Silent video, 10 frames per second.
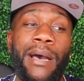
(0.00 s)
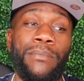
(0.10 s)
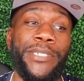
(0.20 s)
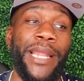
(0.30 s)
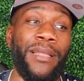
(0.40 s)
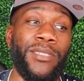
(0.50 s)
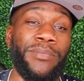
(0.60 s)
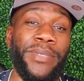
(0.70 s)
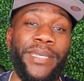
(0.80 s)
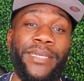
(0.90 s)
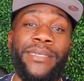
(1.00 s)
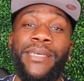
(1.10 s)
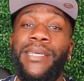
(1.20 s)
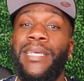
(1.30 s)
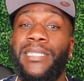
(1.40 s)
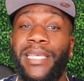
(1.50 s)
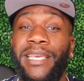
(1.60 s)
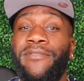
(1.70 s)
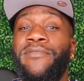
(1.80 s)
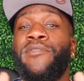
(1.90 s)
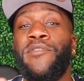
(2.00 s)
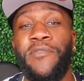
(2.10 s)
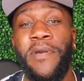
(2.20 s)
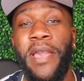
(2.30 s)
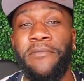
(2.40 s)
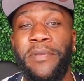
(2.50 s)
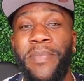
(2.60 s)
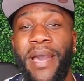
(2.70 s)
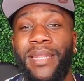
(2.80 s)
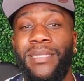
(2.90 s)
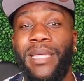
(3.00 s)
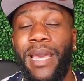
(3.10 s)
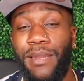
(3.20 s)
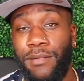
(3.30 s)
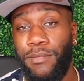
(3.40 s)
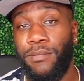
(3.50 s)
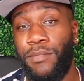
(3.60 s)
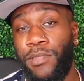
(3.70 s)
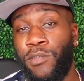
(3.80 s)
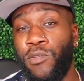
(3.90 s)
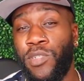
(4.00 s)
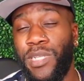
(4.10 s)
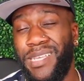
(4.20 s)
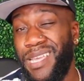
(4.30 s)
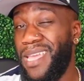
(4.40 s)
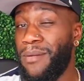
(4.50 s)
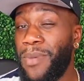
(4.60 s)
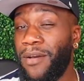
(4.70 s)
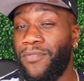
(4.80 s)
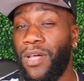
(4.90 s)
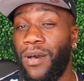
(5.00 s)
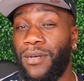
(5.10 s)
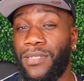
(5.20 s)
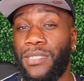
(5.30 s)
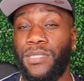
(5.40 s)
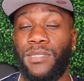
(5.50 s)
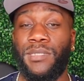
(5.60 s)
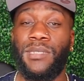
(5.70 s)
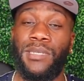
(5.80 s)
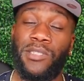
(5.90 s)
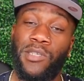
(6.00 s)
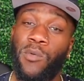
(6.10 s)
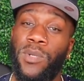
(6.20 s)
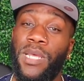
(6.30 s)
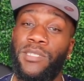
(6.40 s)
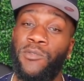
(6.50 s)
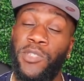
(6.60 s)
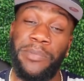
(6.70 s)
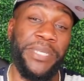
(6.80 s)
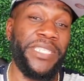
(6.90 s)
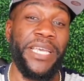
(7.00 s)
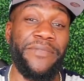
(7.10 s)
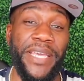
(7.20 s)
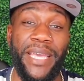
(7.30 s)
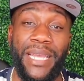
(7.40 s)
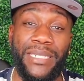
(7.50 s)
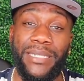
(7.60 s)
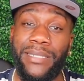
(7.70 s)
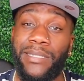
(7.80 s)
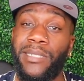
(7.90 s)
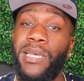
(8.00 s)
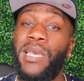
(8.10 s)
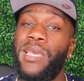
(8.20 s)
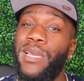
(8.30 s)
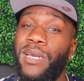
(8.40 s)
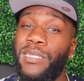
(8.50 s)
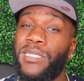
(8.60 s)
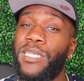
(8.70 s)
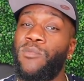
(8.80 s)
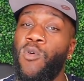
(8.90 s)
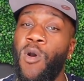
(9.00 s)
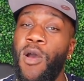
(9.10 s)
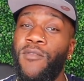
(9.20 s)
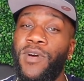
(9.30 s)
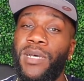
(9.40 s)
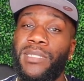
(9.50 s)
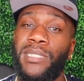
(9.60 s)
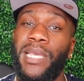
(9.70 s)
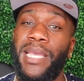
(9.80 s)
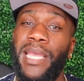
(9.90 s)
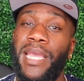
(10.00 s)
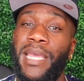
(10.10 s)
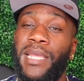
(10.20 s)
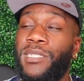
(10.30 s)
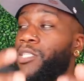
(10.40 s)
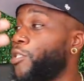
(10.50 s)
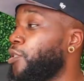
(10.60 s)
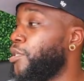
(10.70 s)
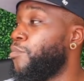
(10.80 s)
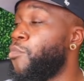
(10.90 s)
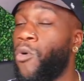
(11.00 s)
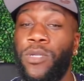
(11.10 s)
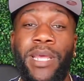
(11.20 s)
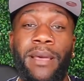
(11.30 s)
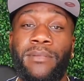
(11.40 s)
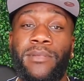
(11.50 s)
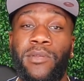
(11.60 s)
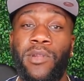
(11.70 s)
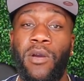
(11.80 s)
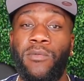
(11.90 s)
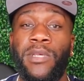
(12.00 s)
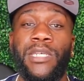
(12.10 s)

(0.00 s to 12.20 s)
Shout out to me, it's a gift for everybody that usually in my vlogs. So when you see me take vacations, you're gonna see more of us and just more depth, you know?